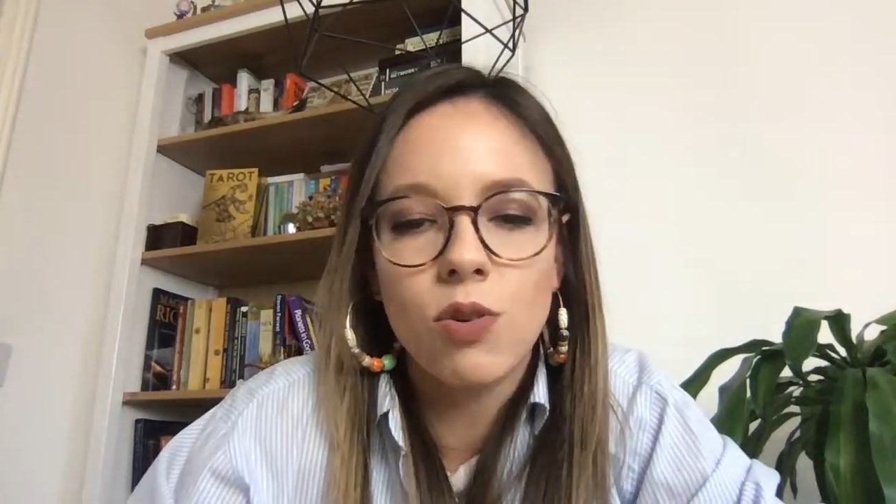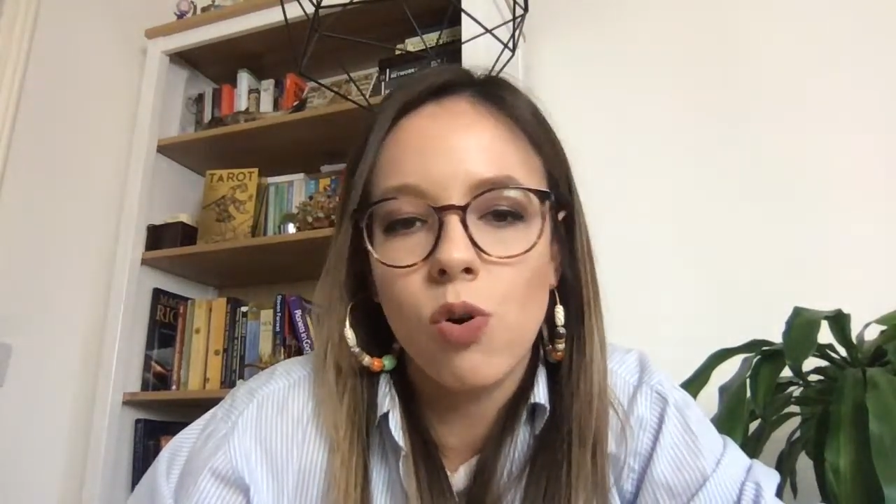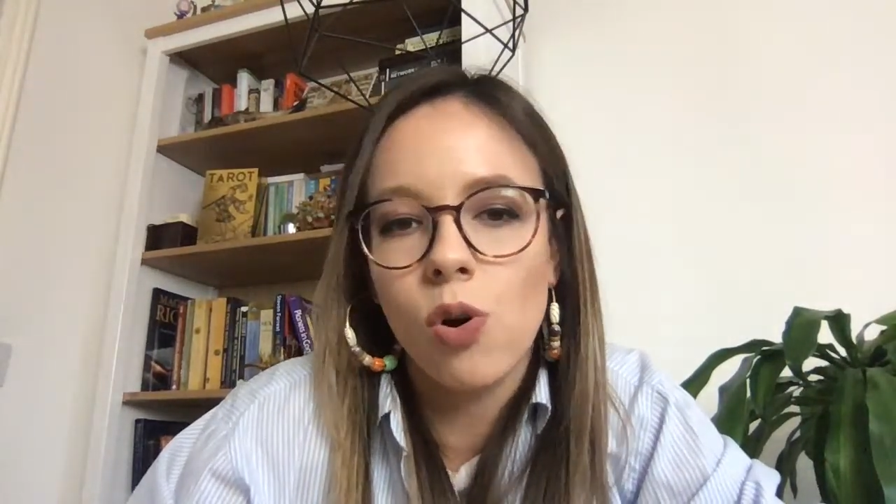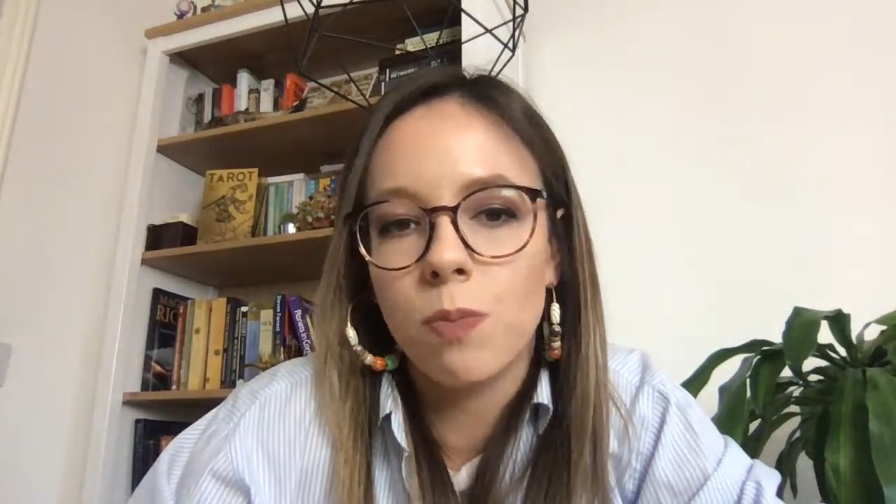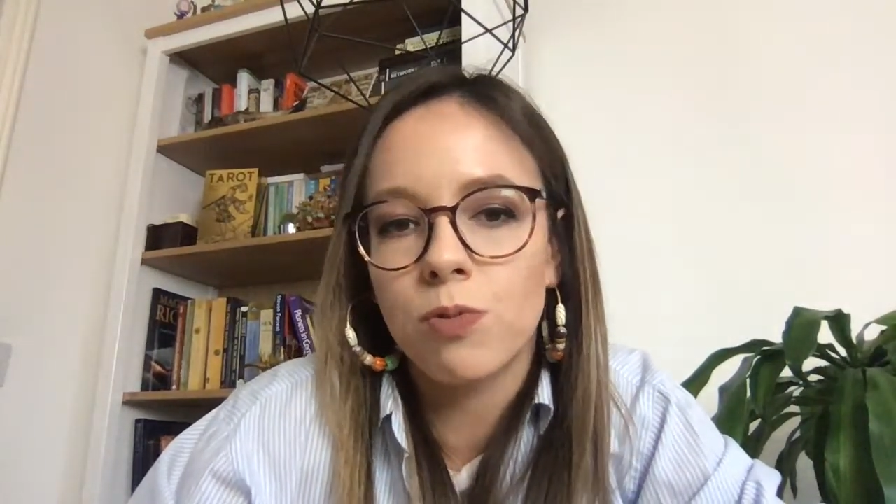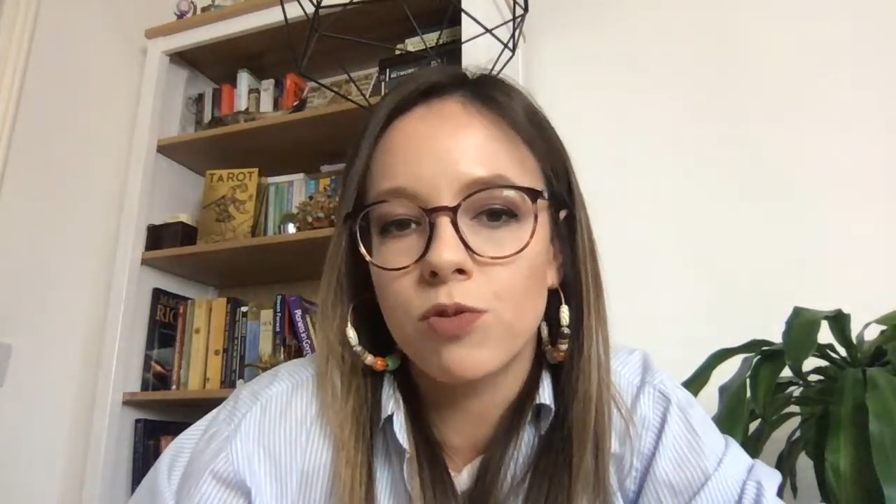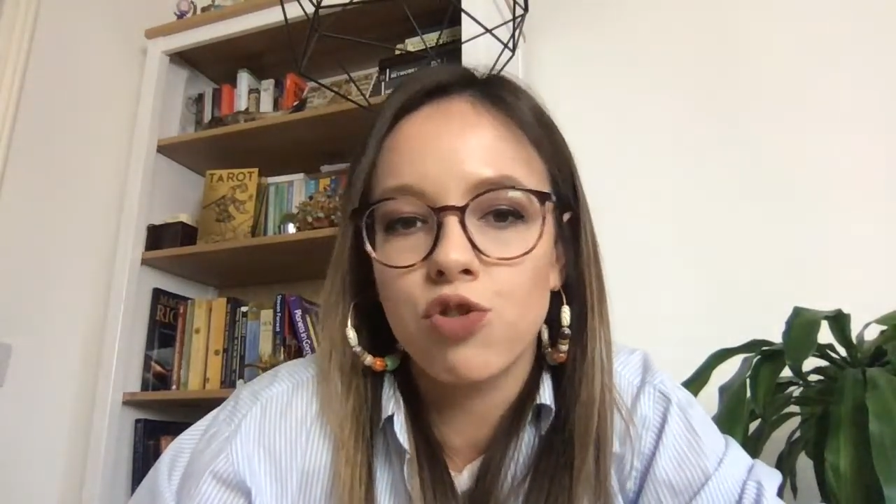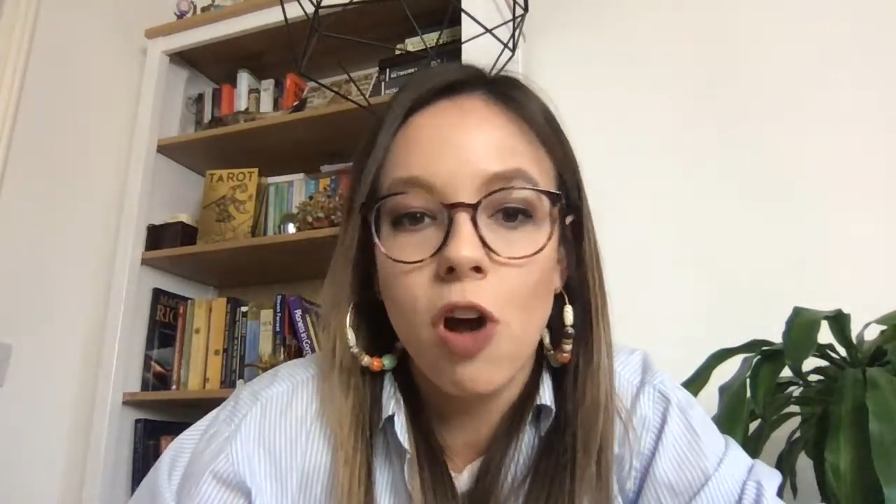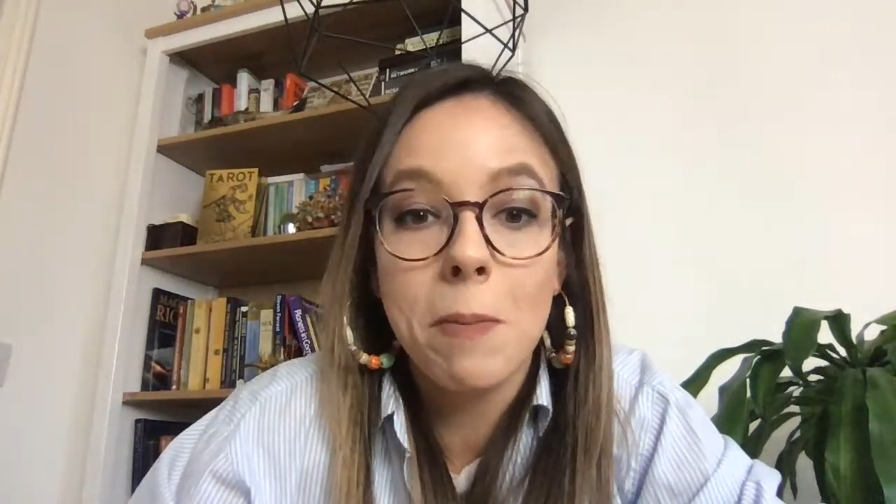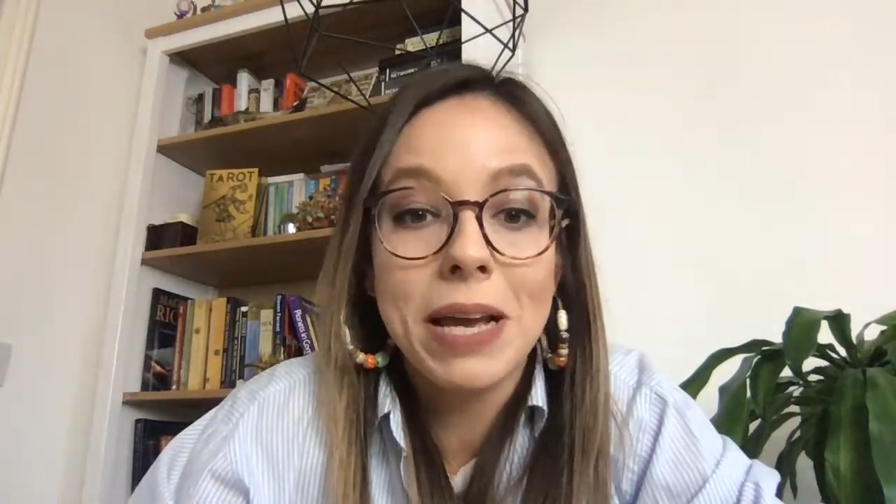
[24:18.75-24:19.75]
or
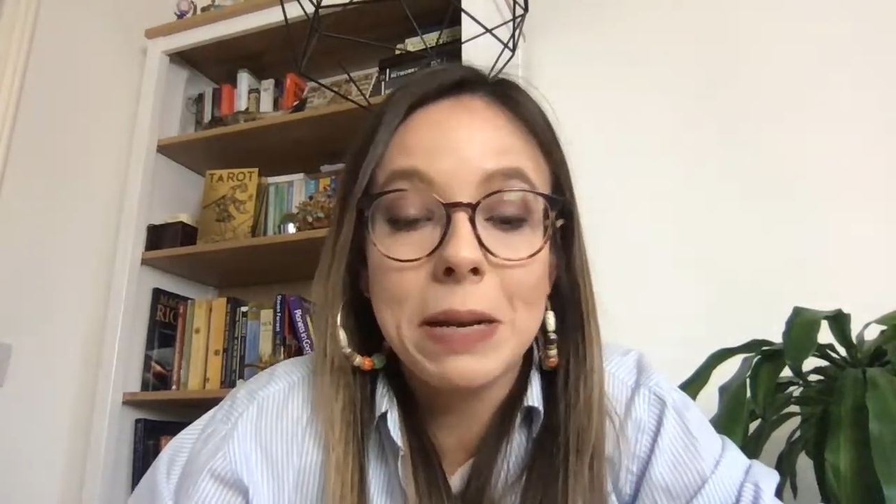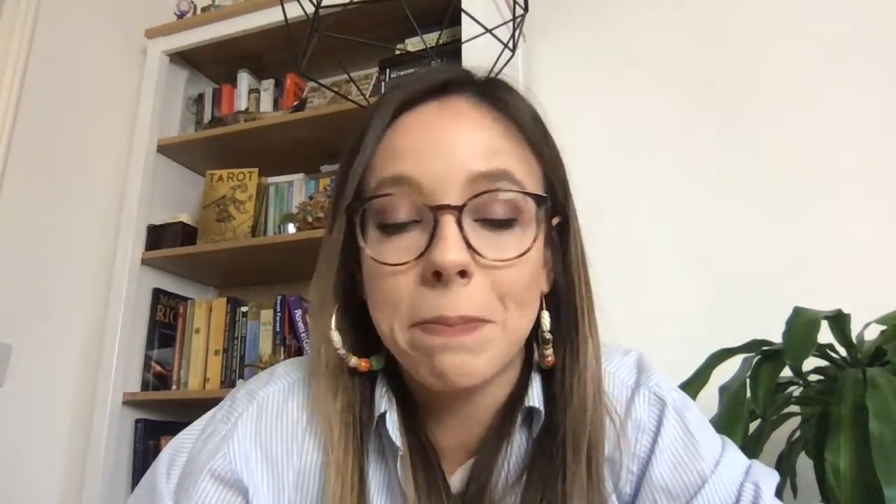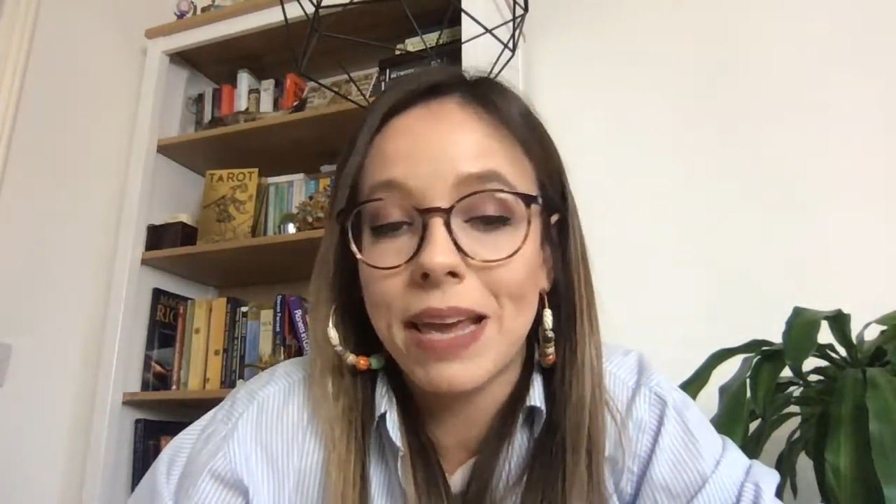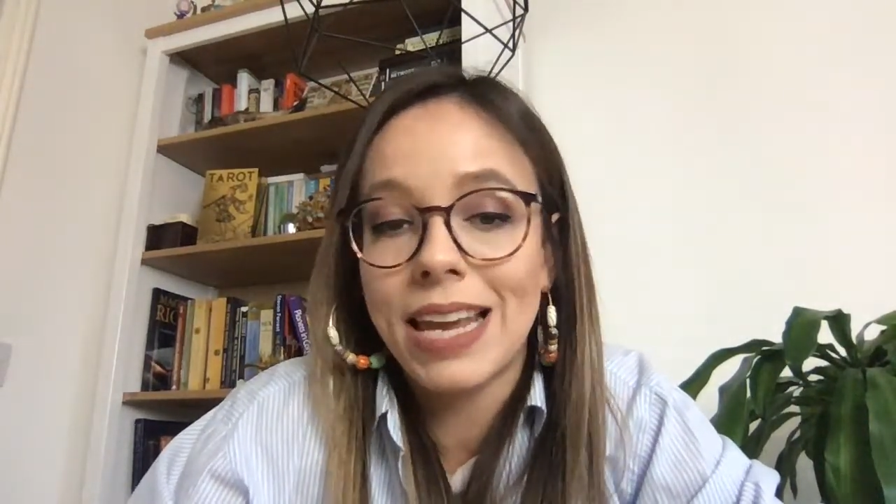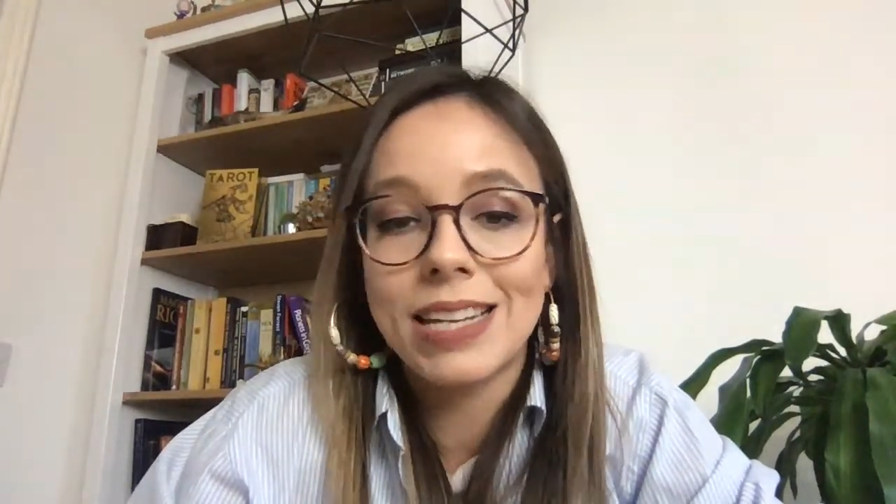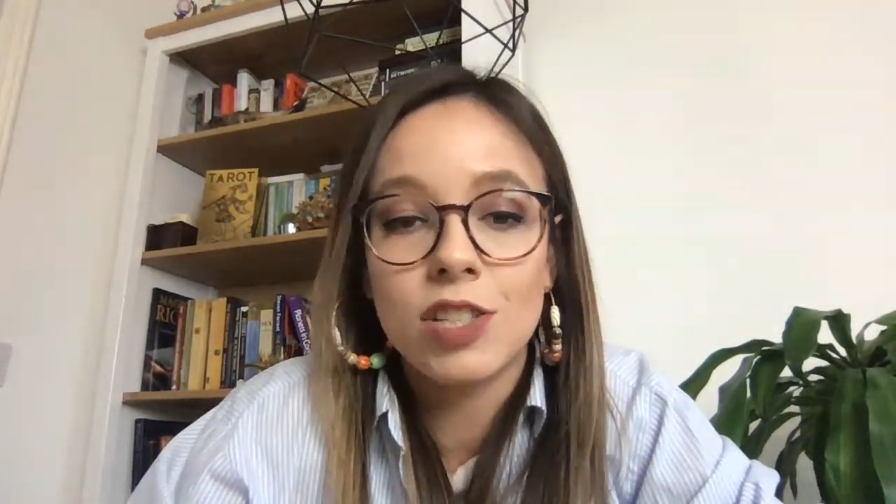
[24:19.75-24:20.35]
trauma and pain